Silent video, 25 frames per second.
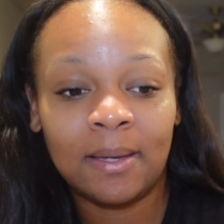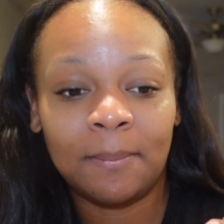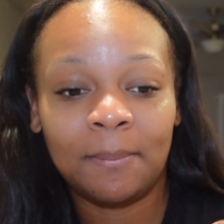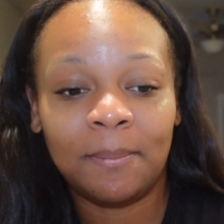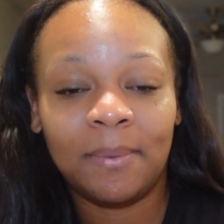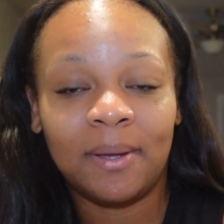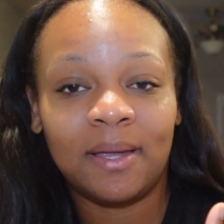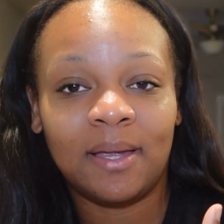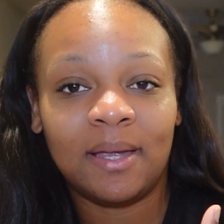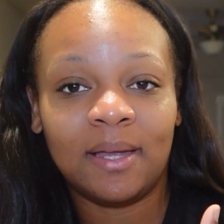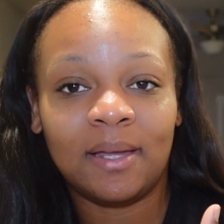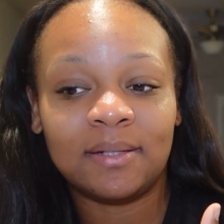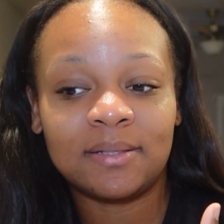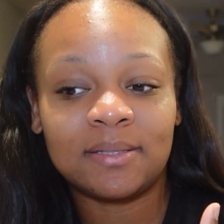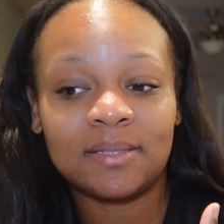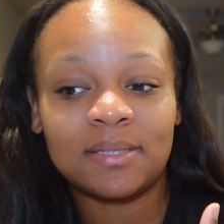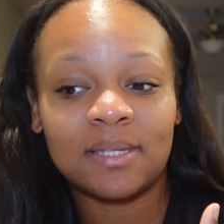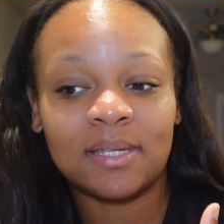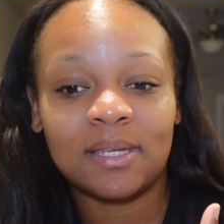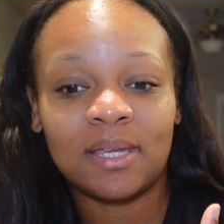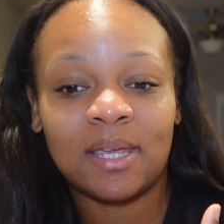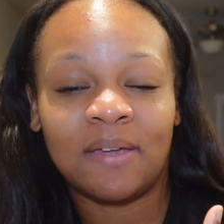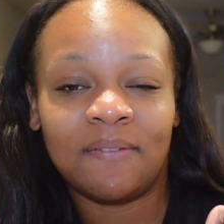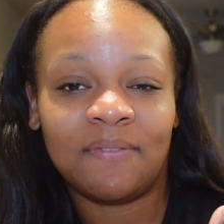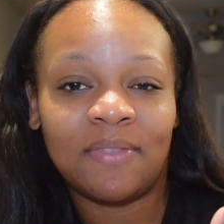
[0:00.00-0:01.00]
But
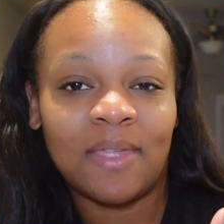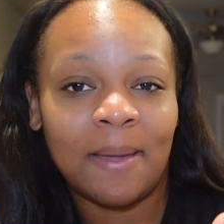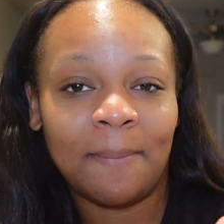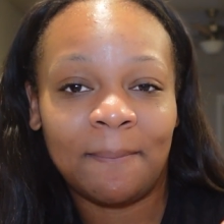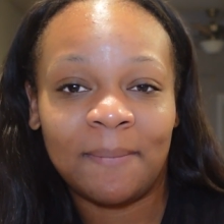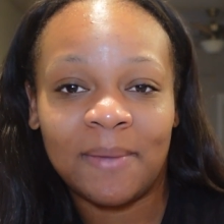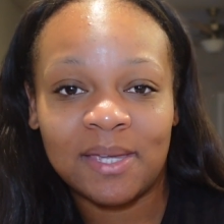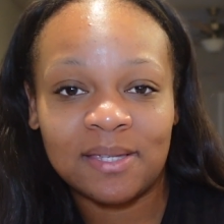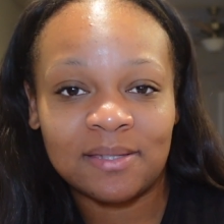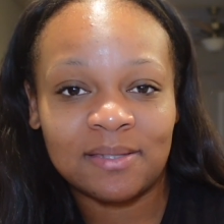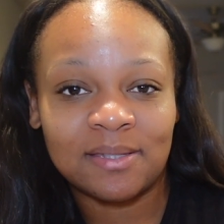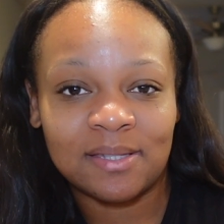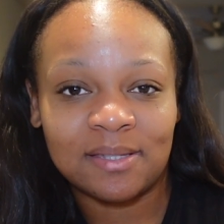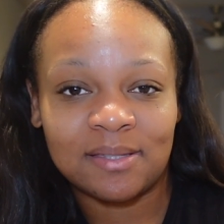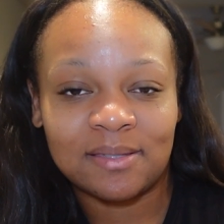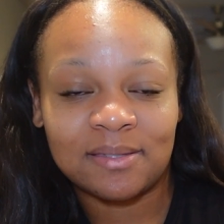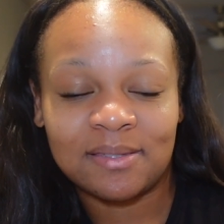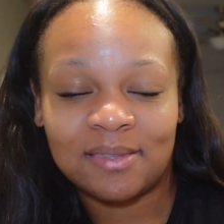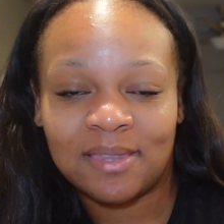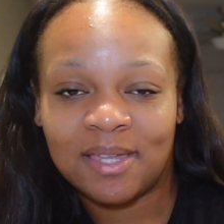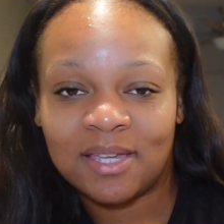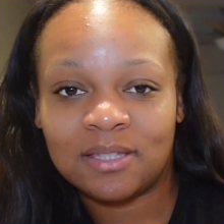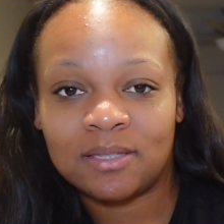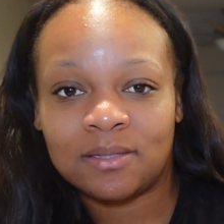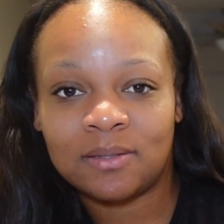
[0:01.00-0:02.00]
if that makes sense,
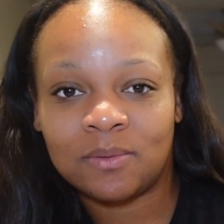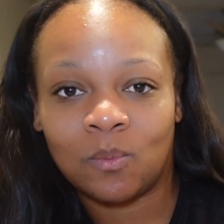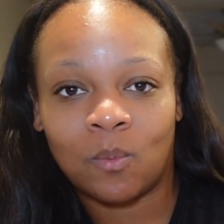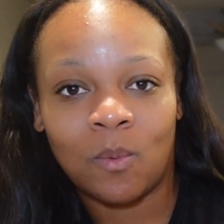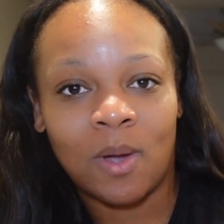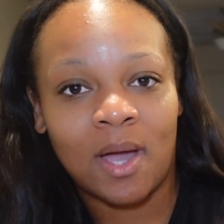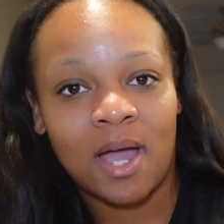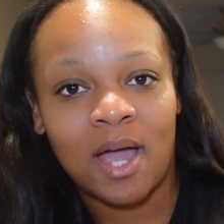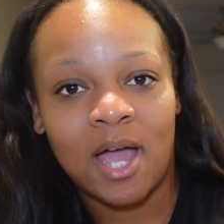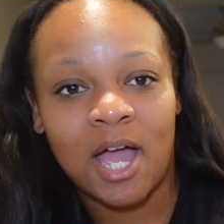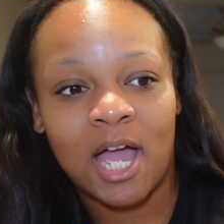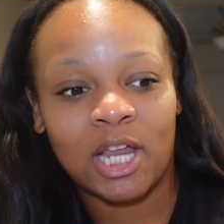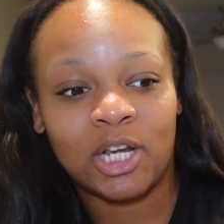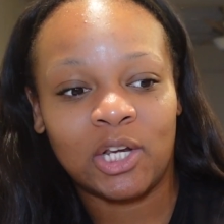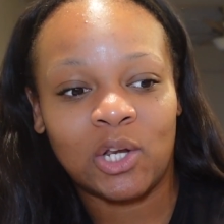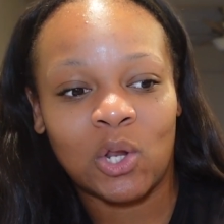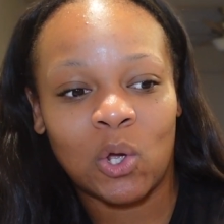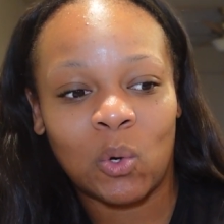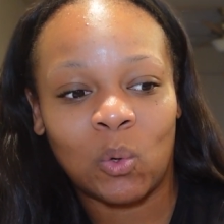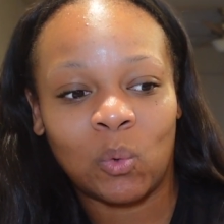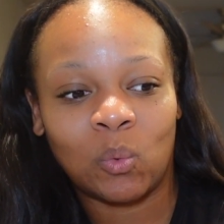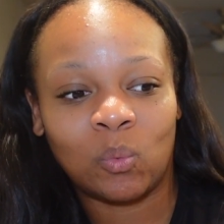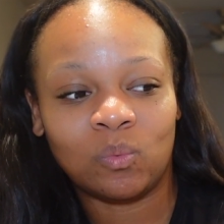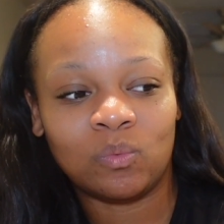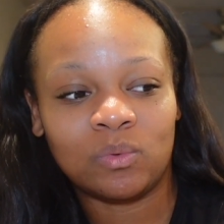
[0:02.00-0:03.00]
that's why I
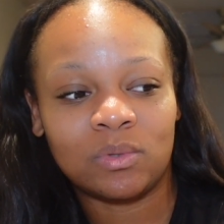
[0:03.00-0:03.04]
don't